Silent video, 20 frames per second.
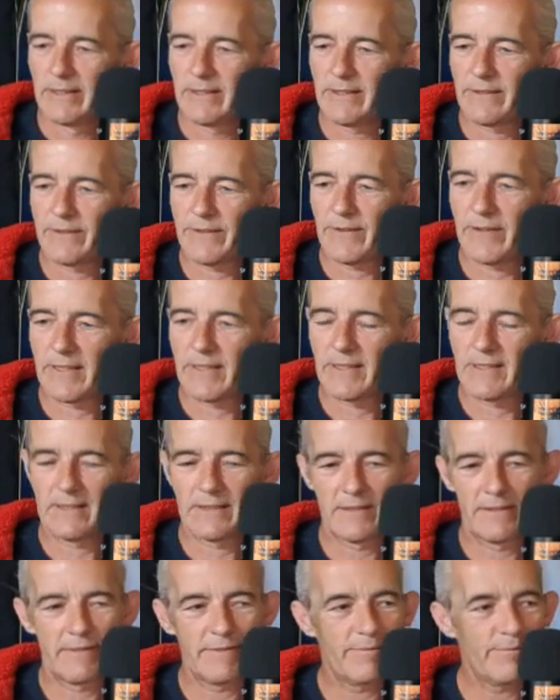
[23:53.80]
just
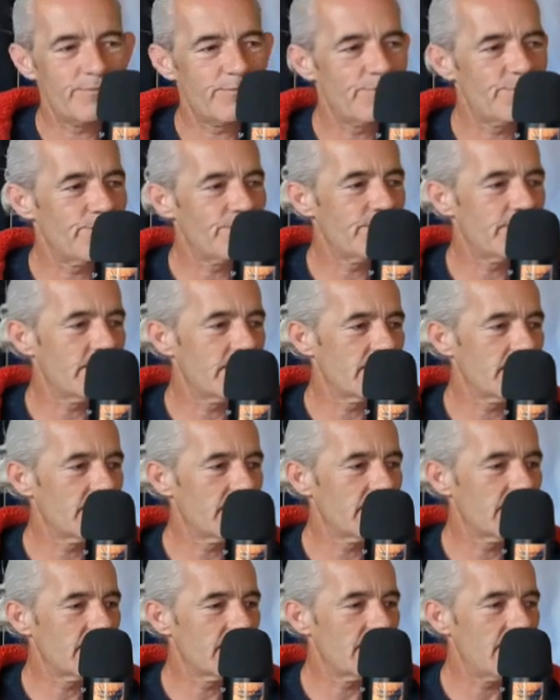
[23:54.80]
fucking,
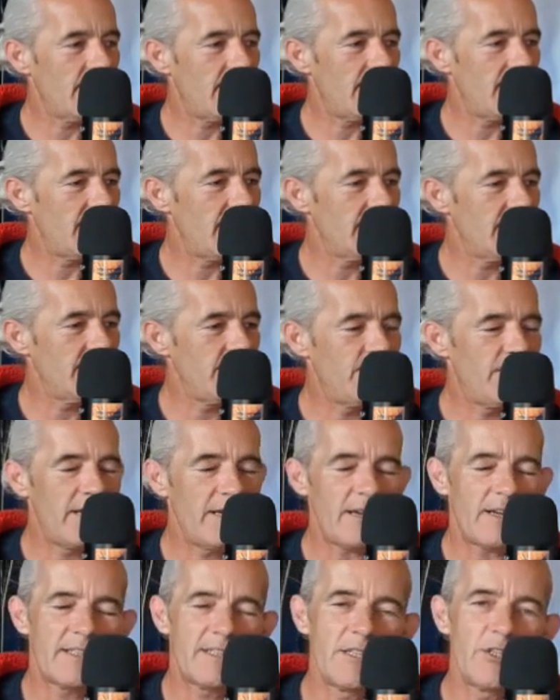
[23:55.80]

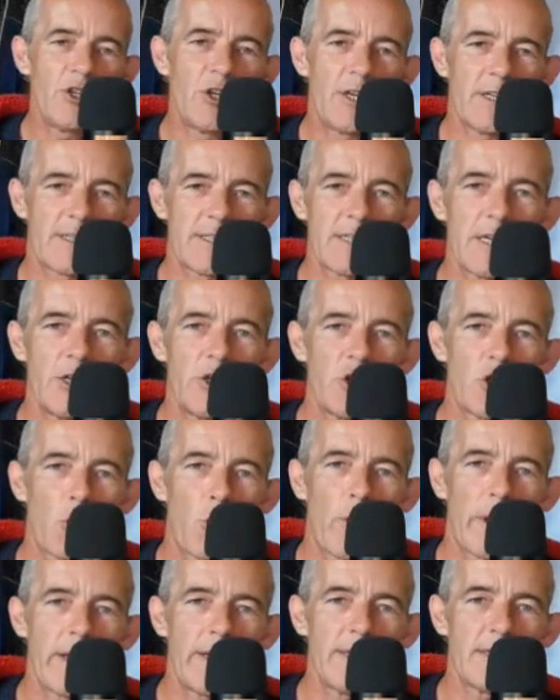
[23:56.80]
I think you get set in your
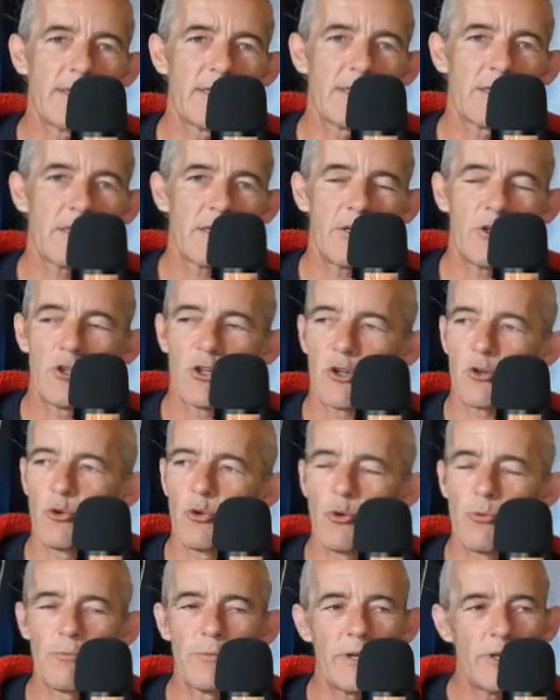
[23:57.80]
ways in your
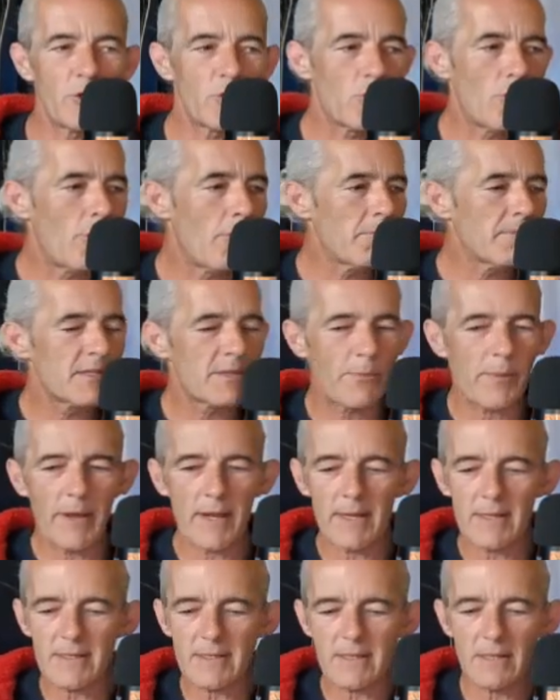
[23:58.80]
home
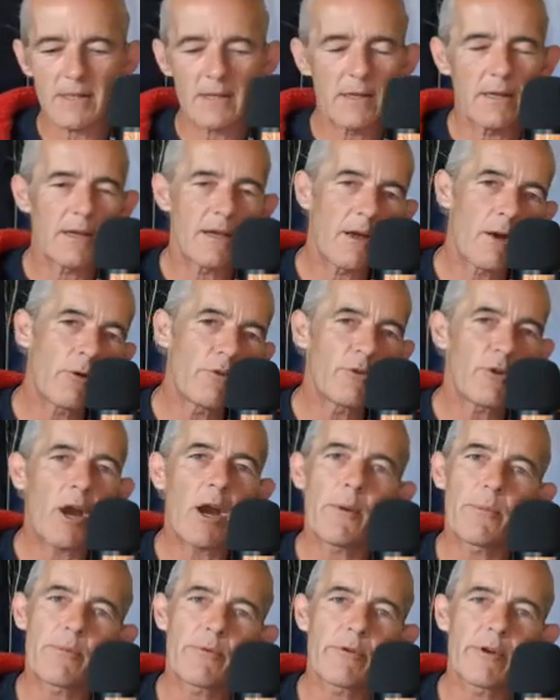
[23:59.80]
space, how you
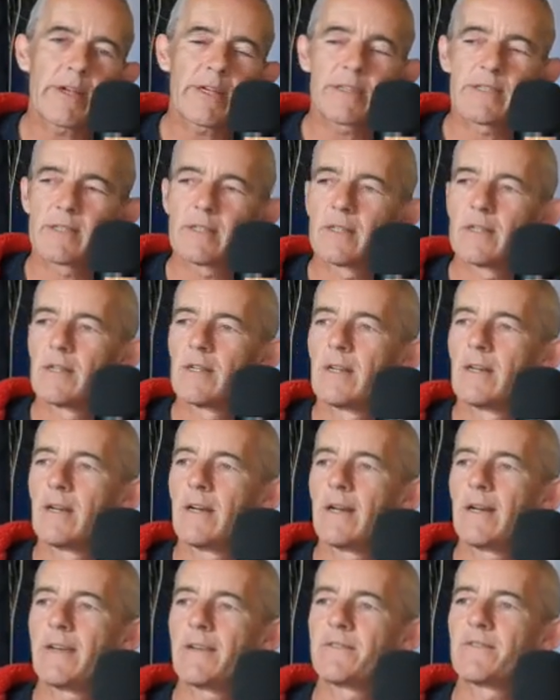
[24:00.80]
operate.
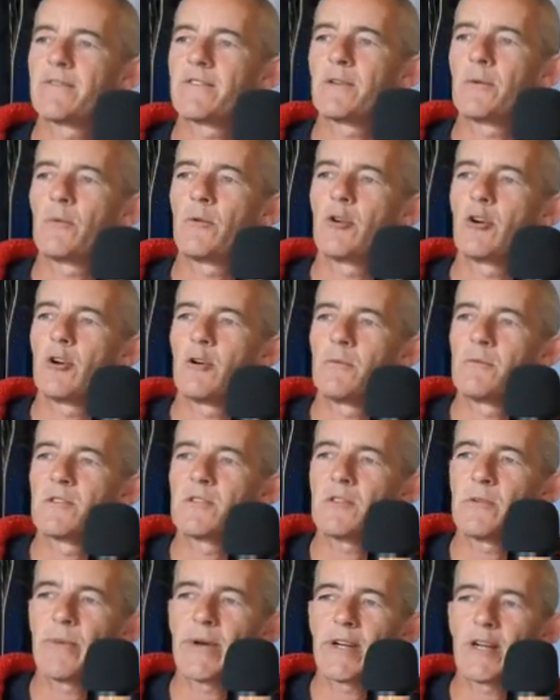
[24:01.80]
And if someone
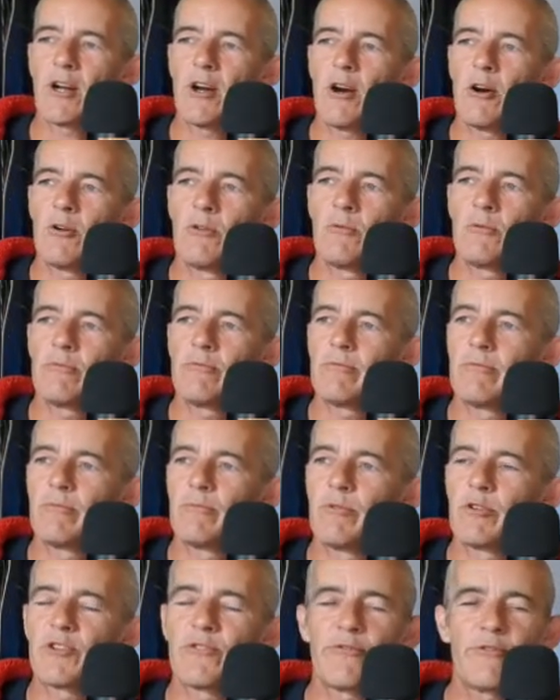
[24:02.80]
comes, no matter how
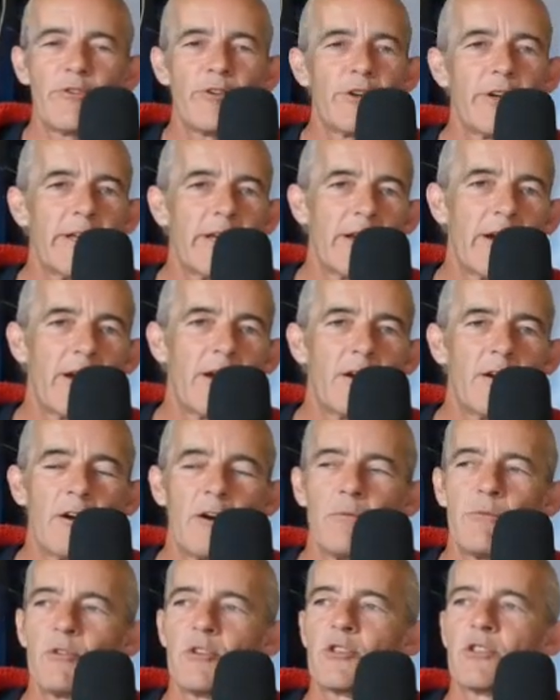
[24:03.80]
much fun they are, or
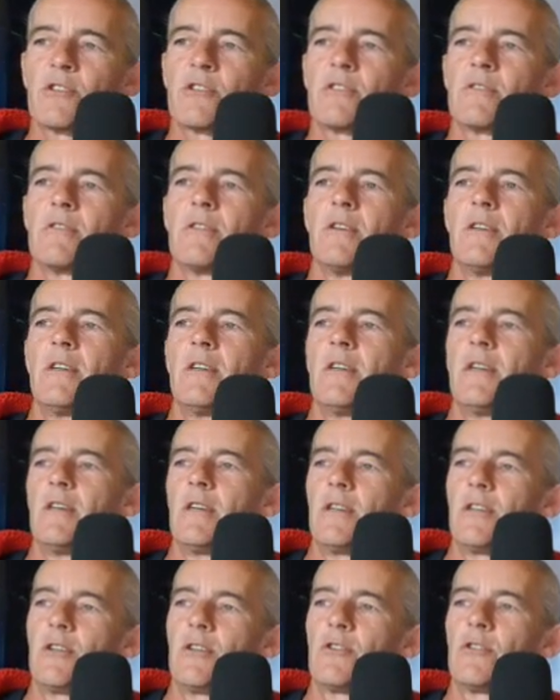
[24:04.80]
how much,
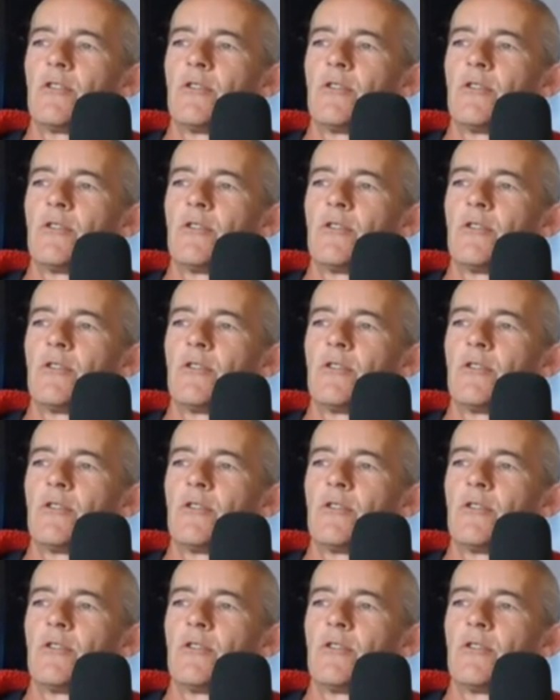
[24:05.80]
you